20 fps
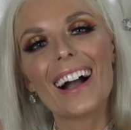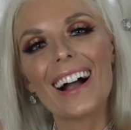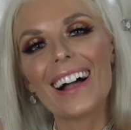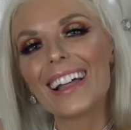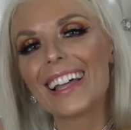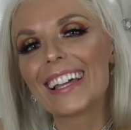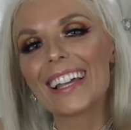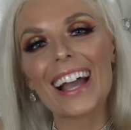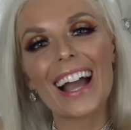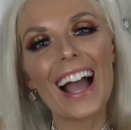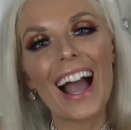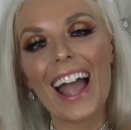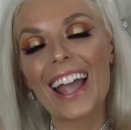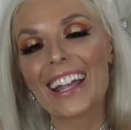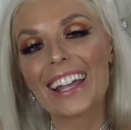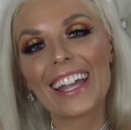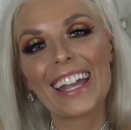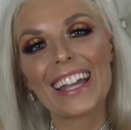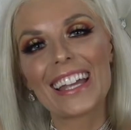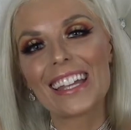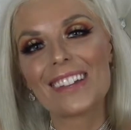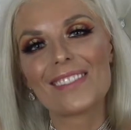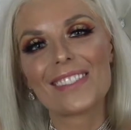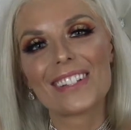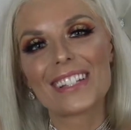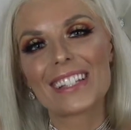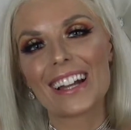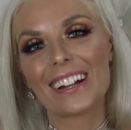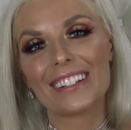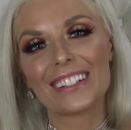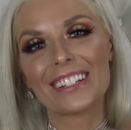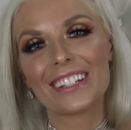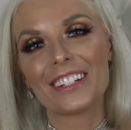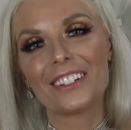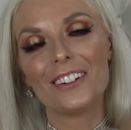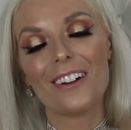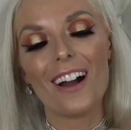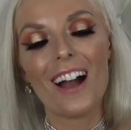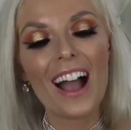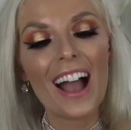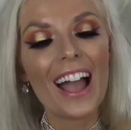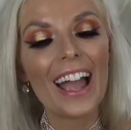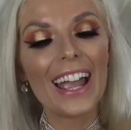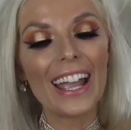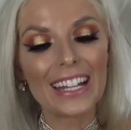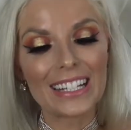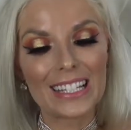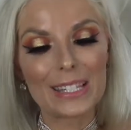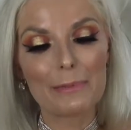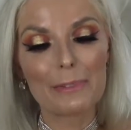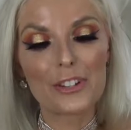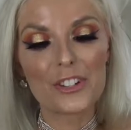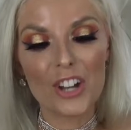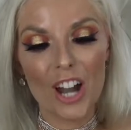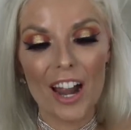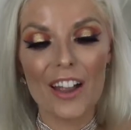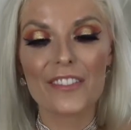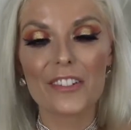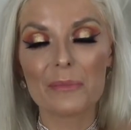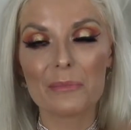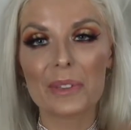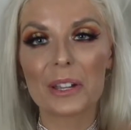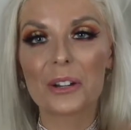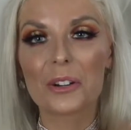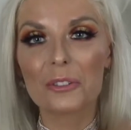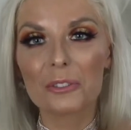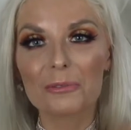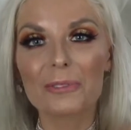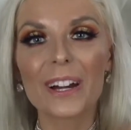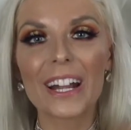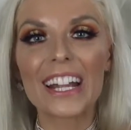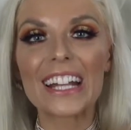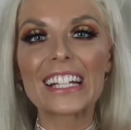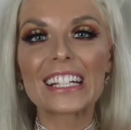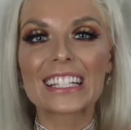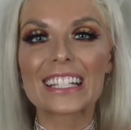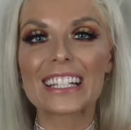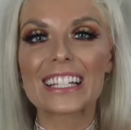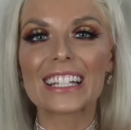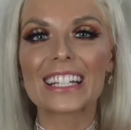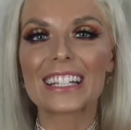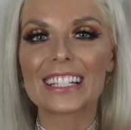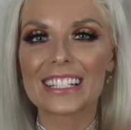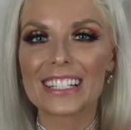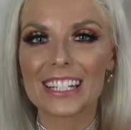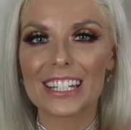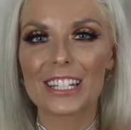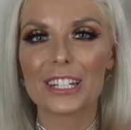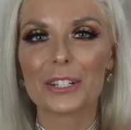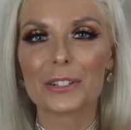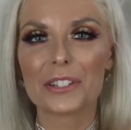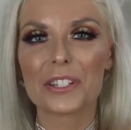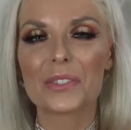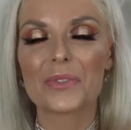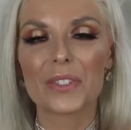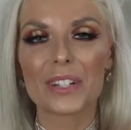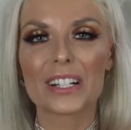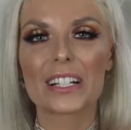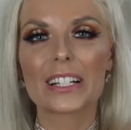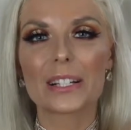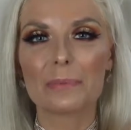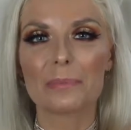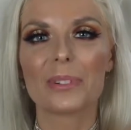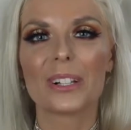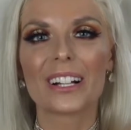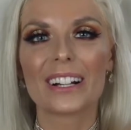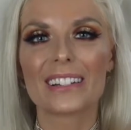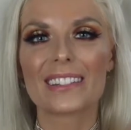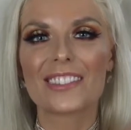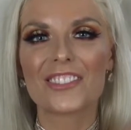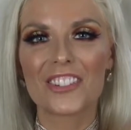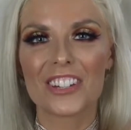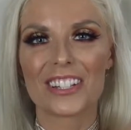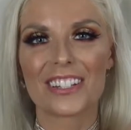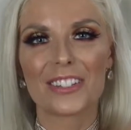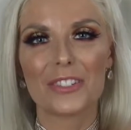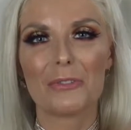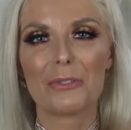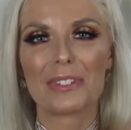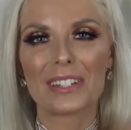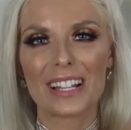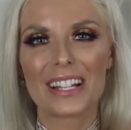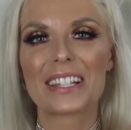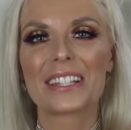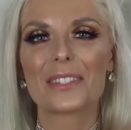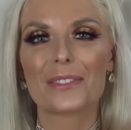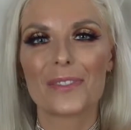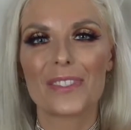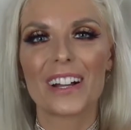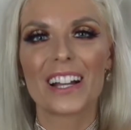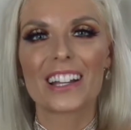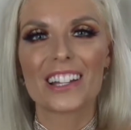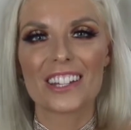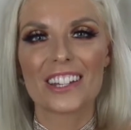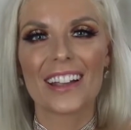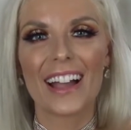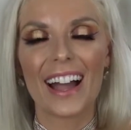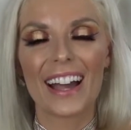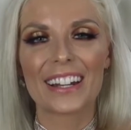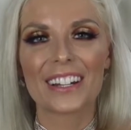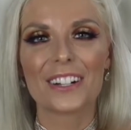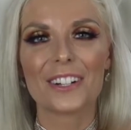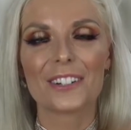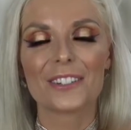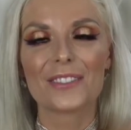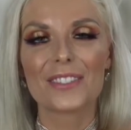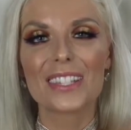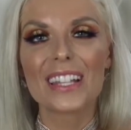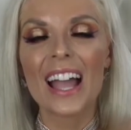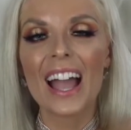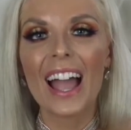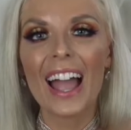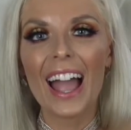like, I can't even tell you. It's been driving me crazy to use Fix Plus just to intensify shadows.